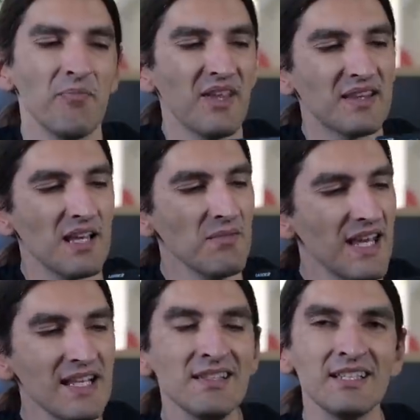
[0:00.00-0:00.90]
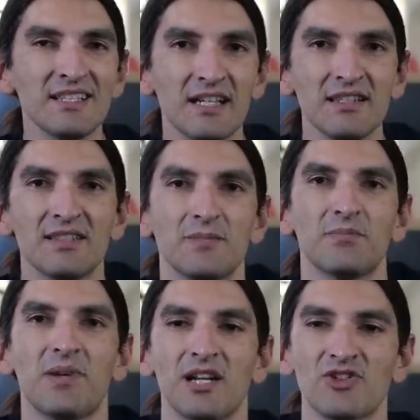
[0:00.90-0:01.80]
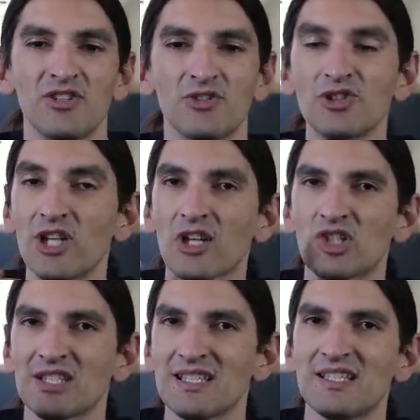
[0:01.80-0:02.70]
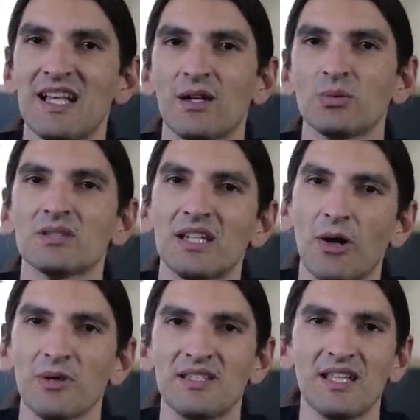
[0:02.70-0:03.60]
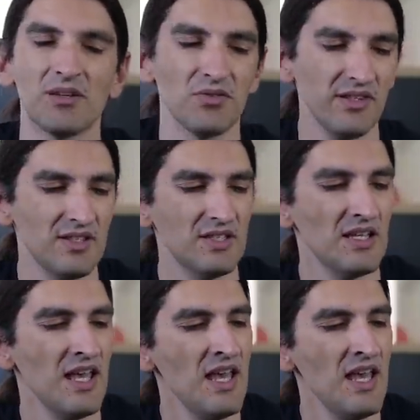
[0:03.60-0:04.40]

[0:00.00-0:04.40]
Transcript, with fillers: And I'm guessing that by just judging the sound, how it sounds.